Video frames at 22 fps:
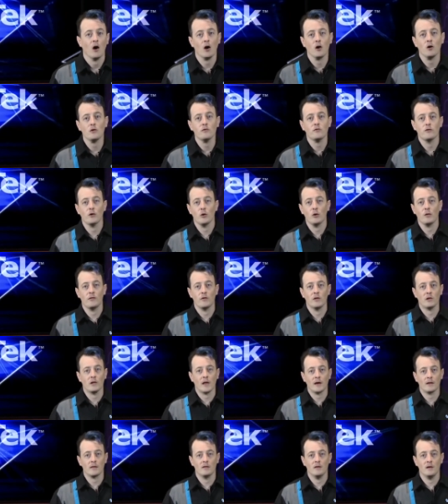Also, if
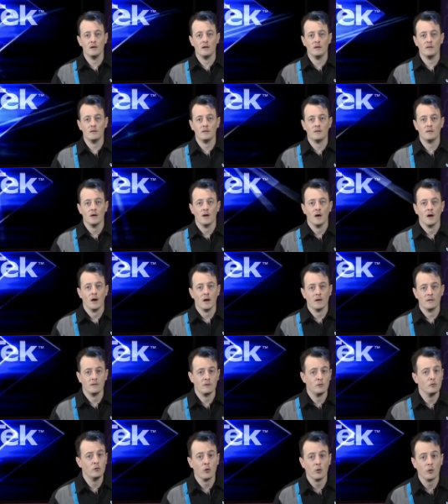you like these
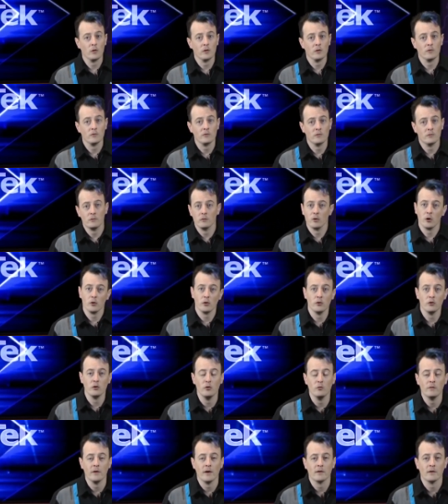tutorials, go to
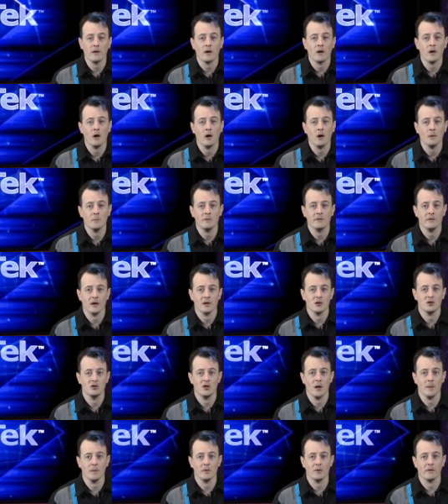
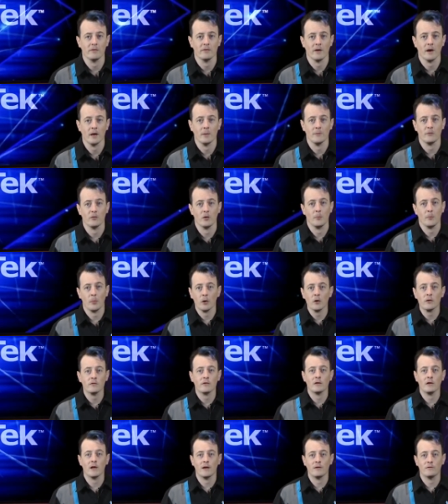newtek.com/demo to sign up for a
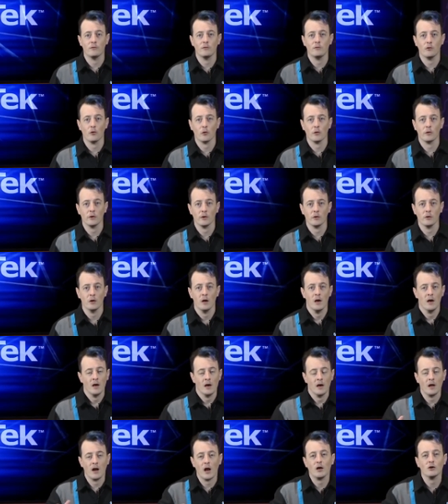personalized tutorial,
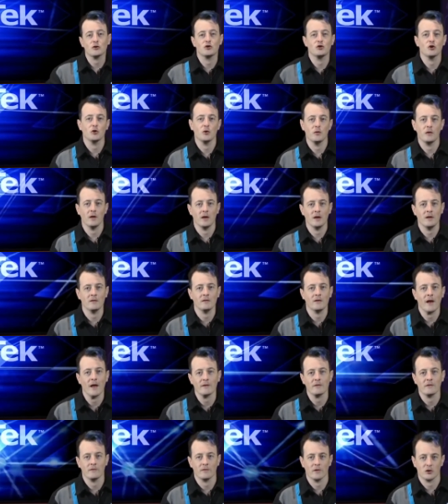and I'll show you the ins
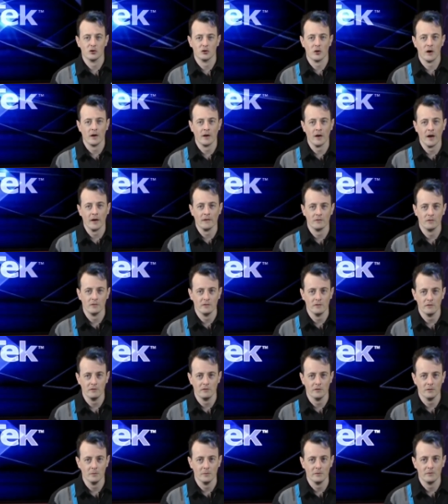and outs of our TriCaster
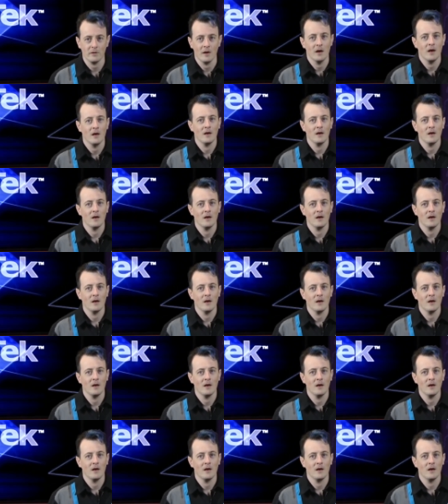systems.